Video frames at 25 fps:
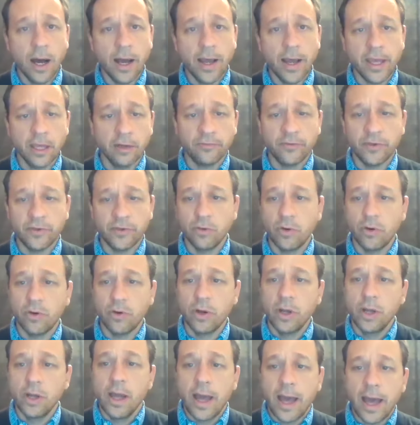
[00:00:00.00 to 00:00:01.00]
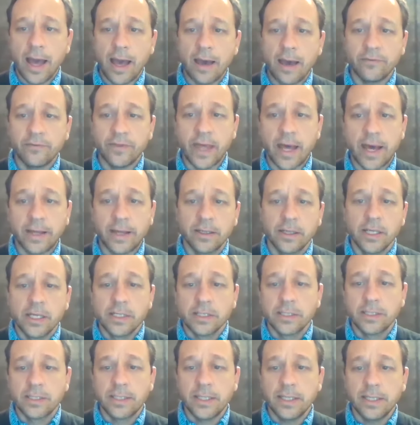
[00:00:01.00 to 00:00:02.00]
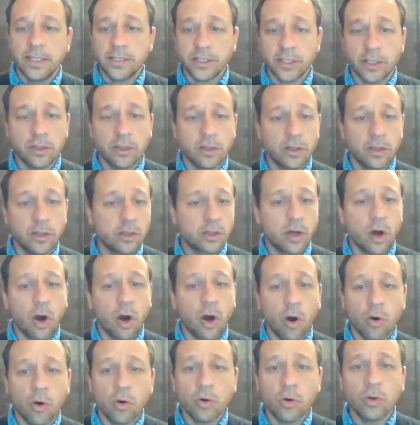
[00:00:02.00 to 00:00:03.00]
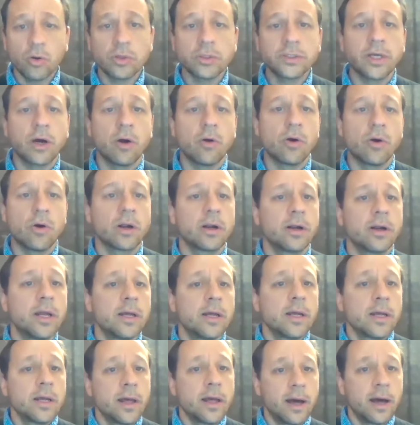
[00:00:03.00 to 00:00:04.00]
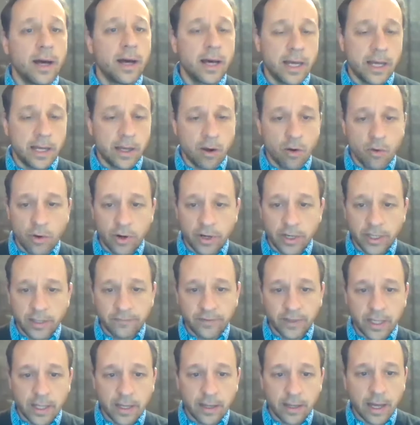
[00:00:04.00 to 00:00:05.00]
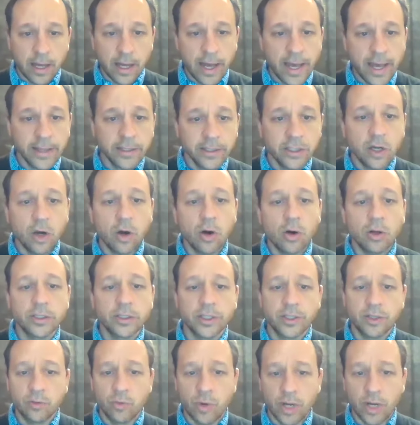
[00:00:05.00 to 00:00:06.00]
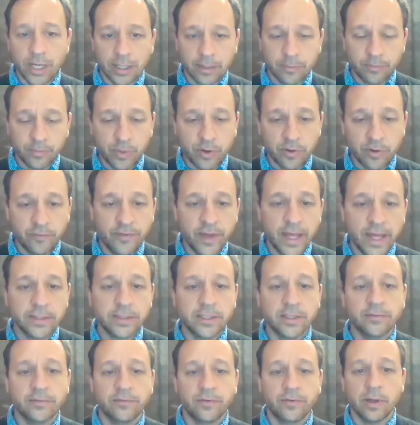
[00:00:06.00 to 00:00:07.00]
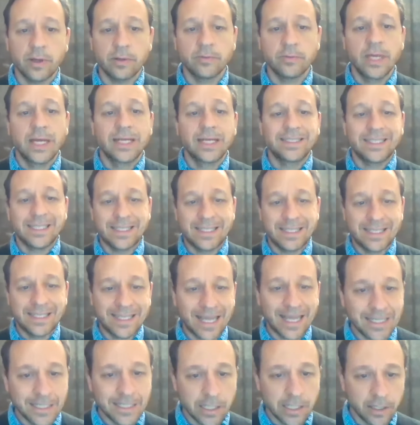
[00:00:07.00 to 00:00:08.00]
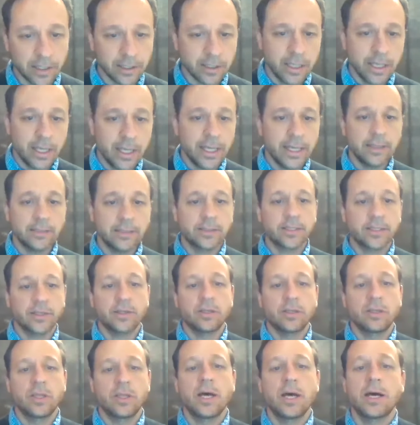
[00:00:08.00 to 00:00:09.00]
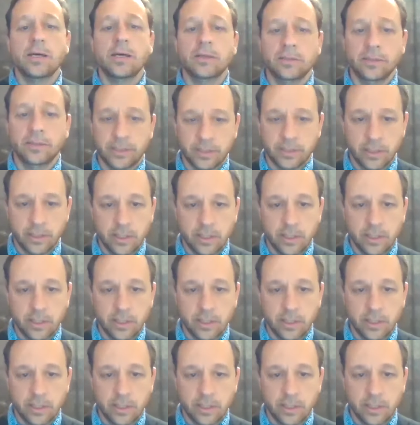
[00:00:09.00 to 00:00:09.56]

if you have that seasonal cold or even a head cold and you want to prevent it from descending into the lungs.